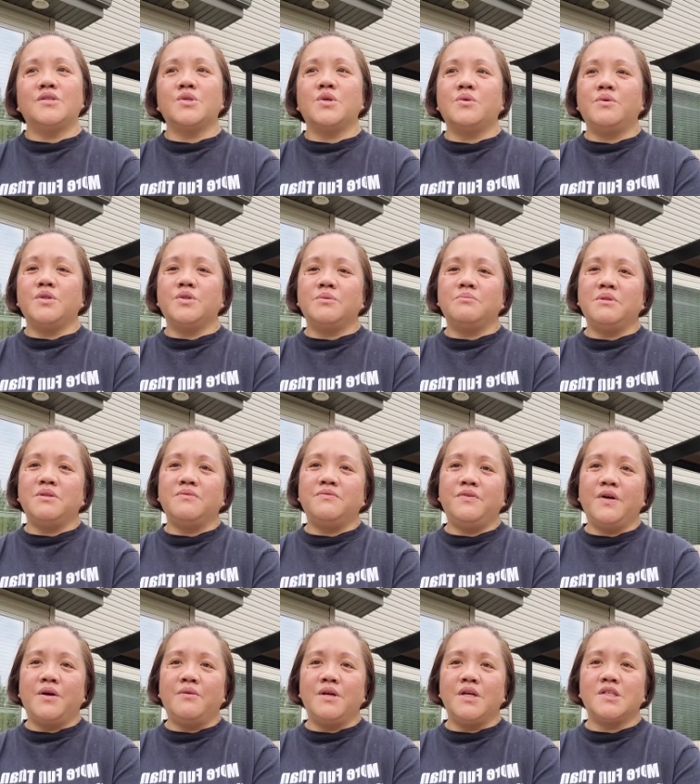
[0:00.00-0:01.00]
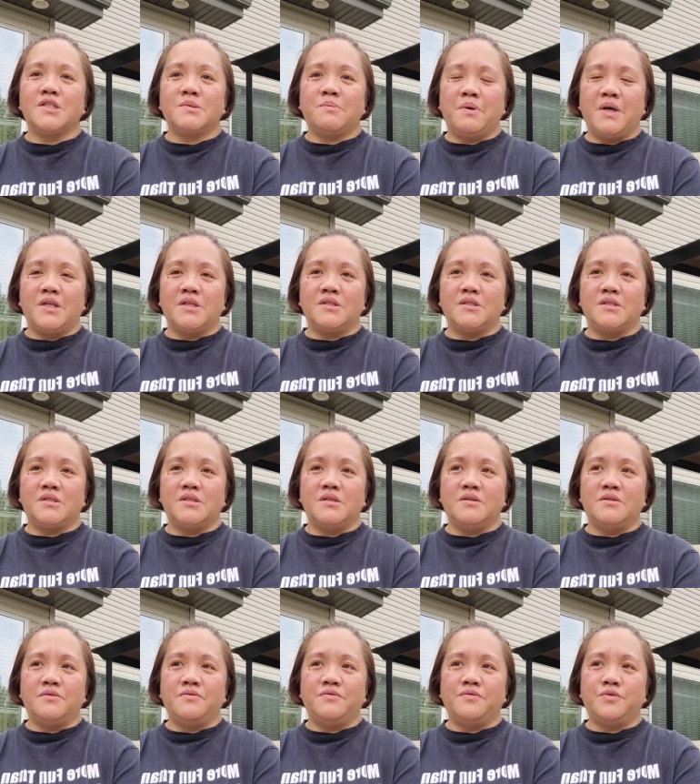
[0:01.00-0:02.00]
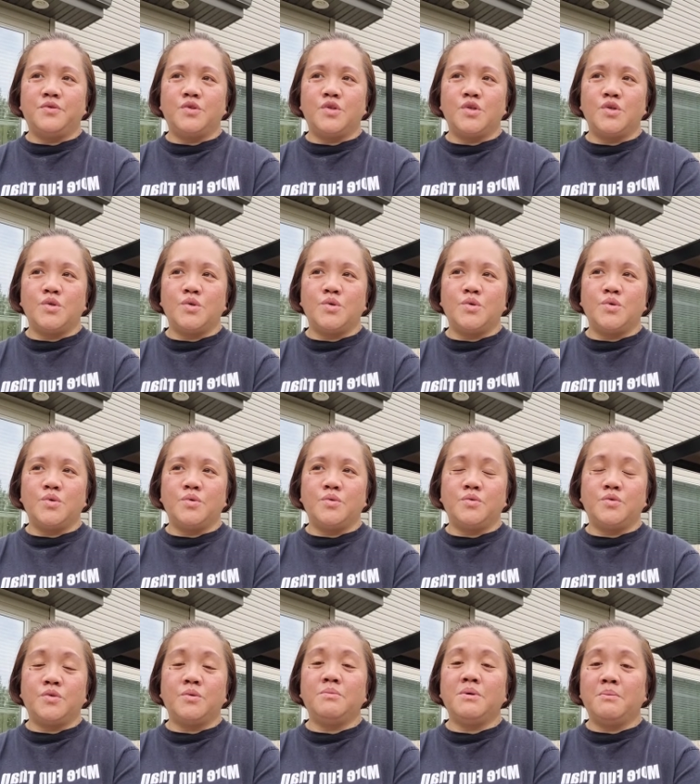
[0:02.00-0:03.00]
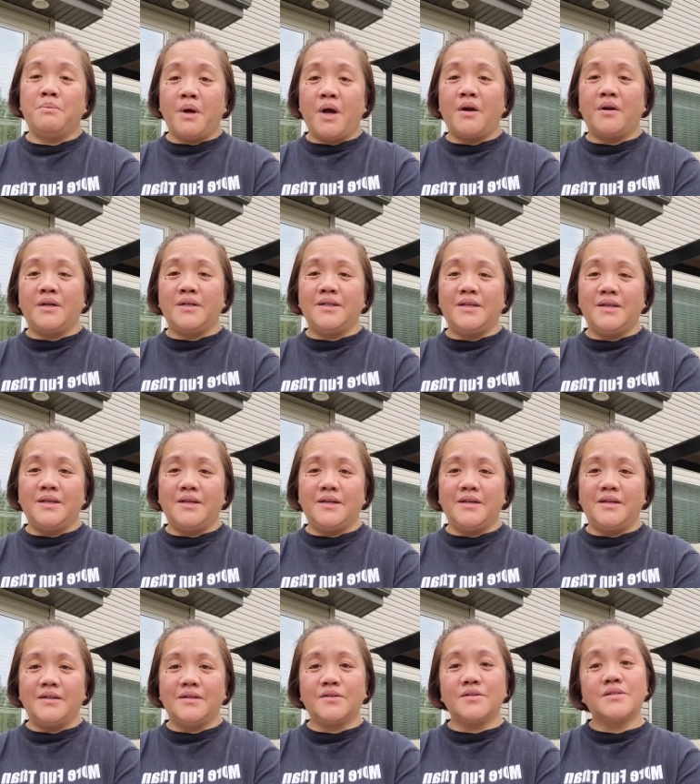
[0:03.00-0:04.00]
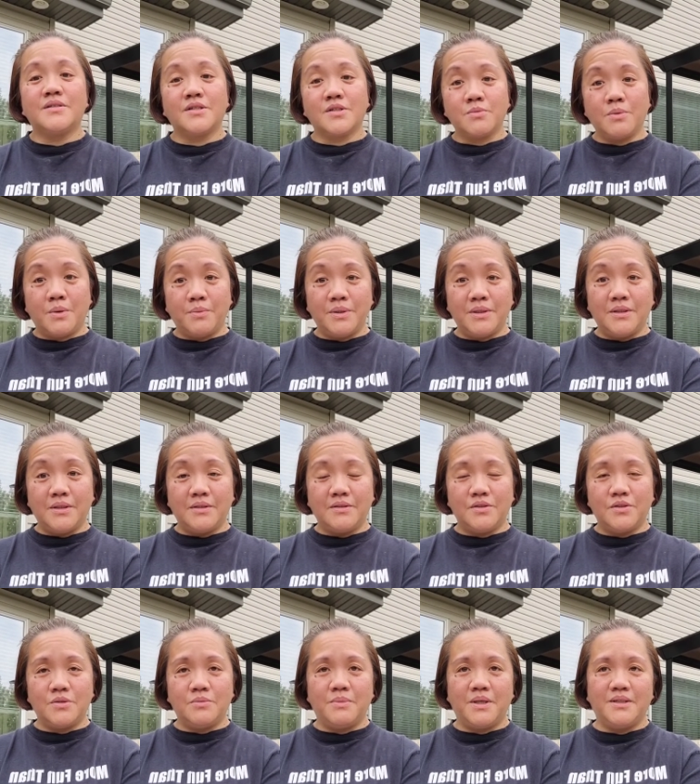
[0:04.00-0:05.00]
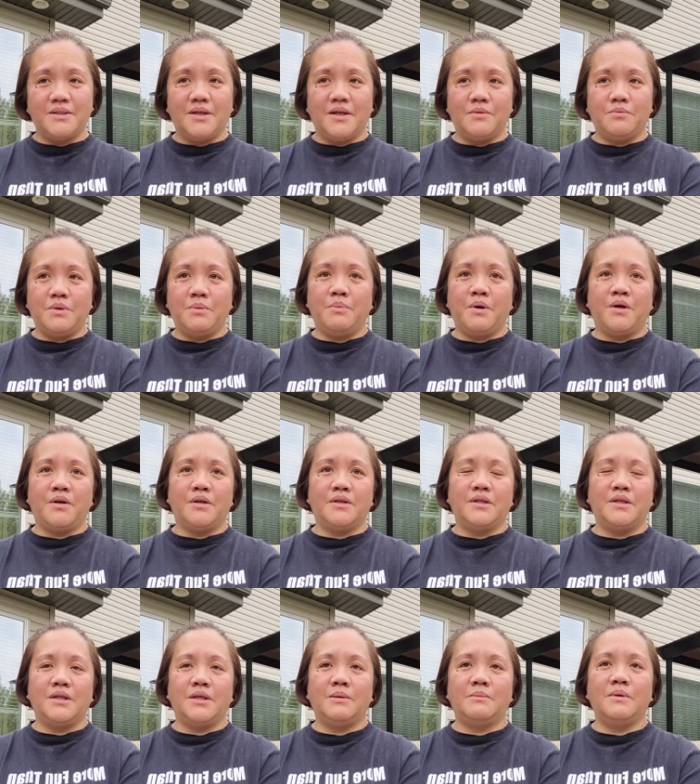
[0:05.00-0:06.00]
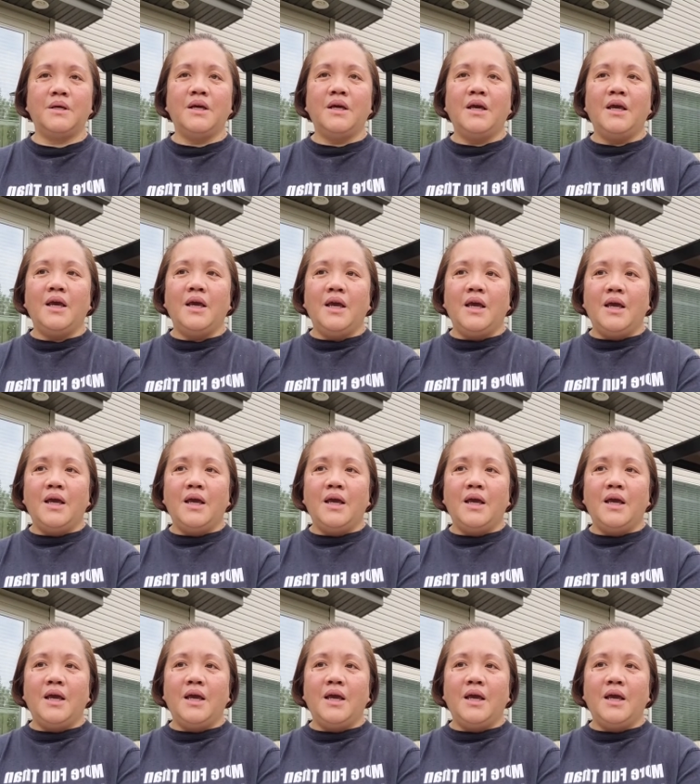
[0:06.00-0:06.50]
it's going to be very expensive to, to be buried here because that's what we did to my dad. We buried him.